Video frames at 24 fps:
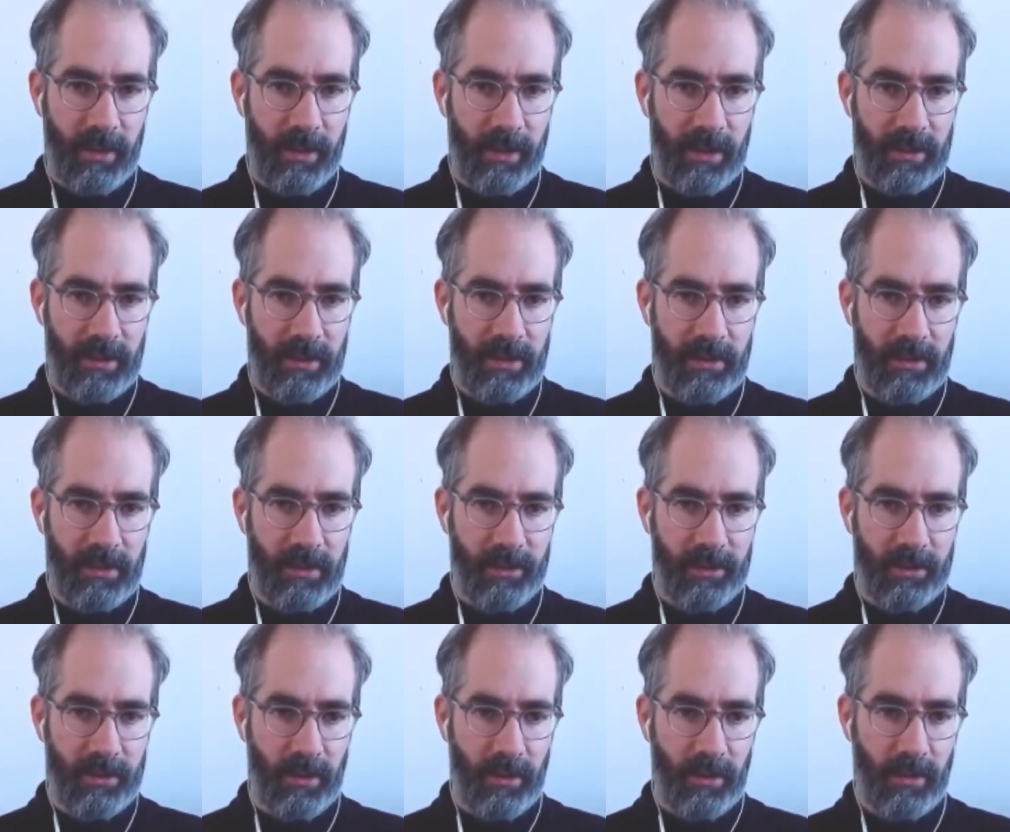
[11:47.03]
This is
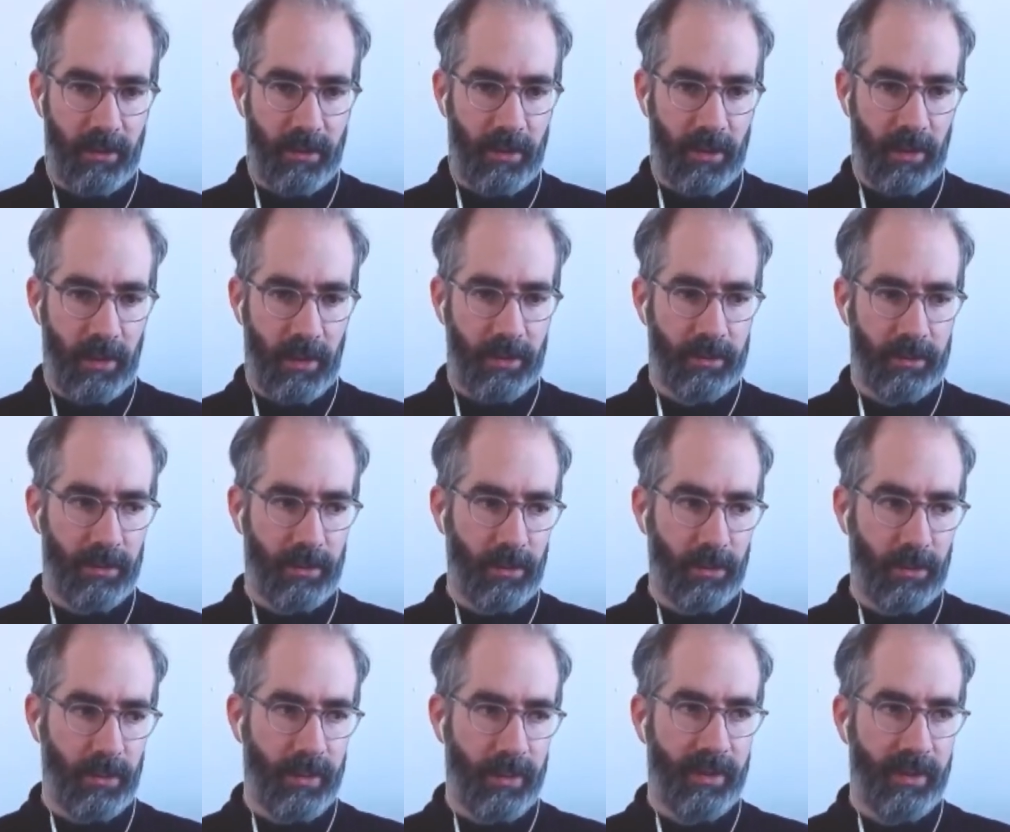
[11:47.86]
also a lot to
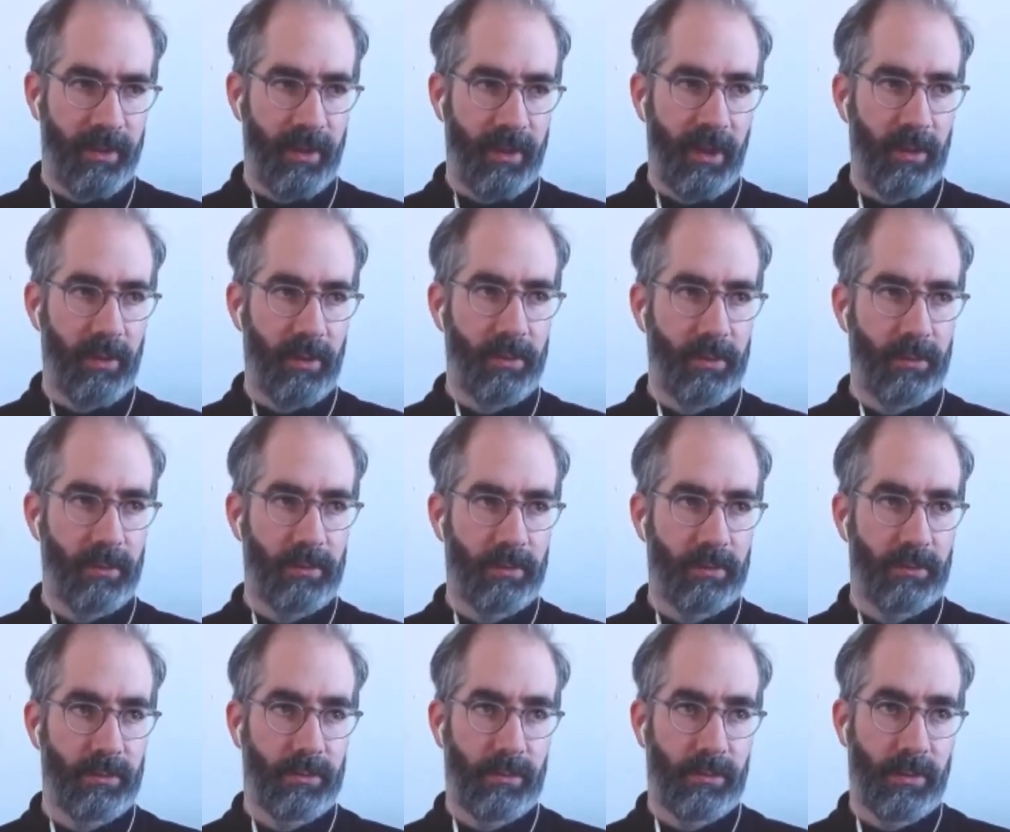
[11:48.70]
do with how
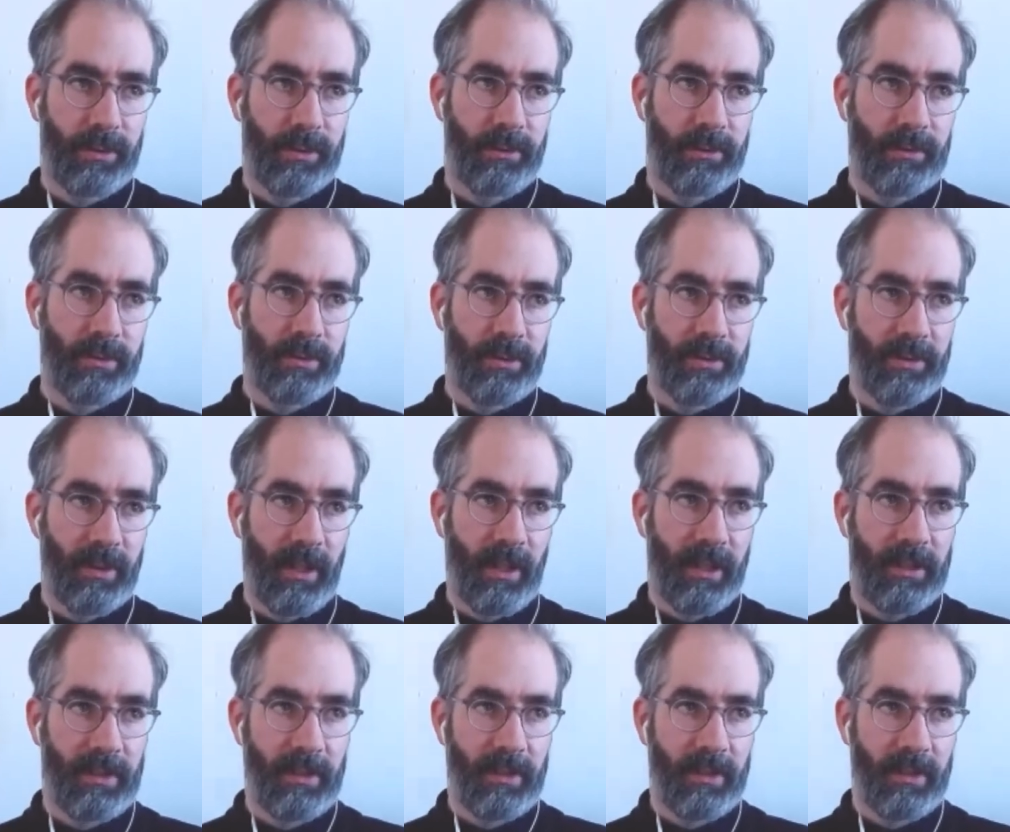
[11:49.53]
modern
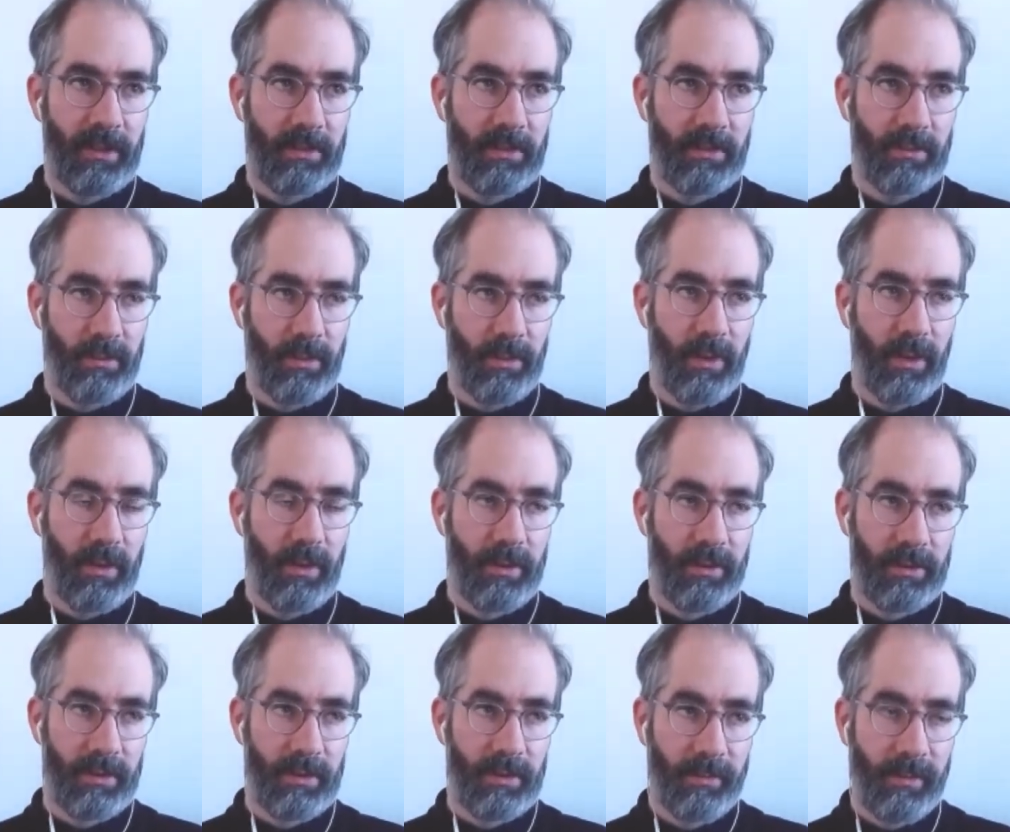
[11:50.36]
society
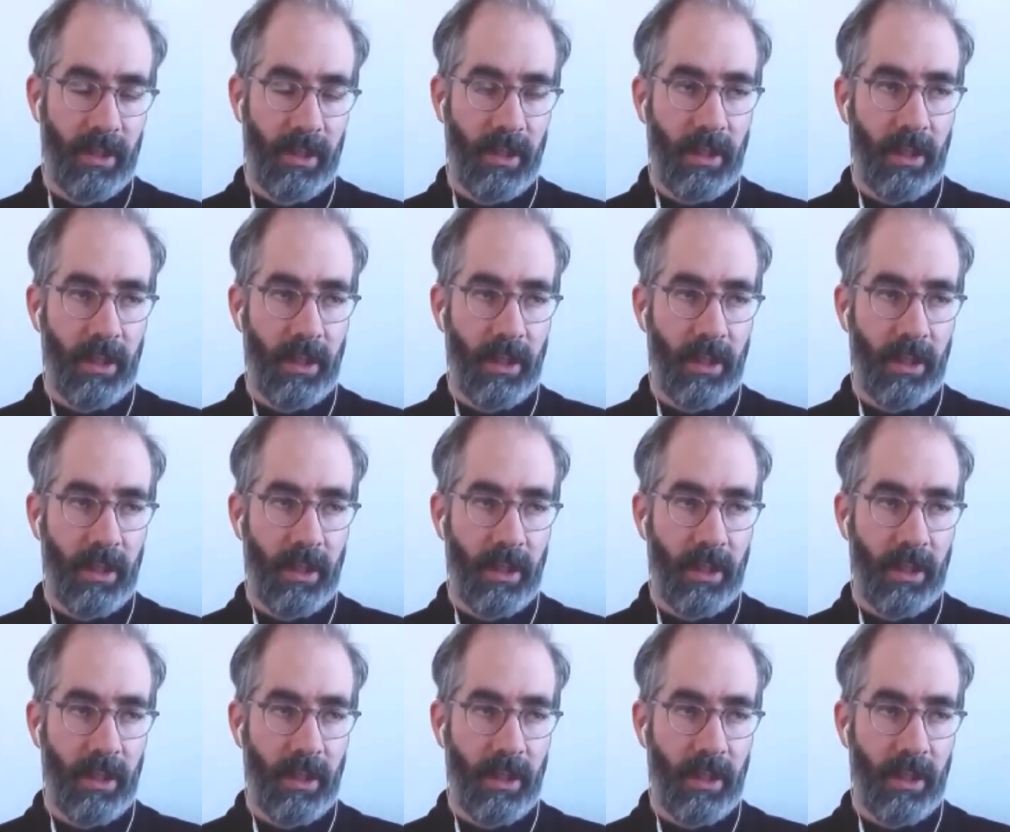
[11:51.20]
works.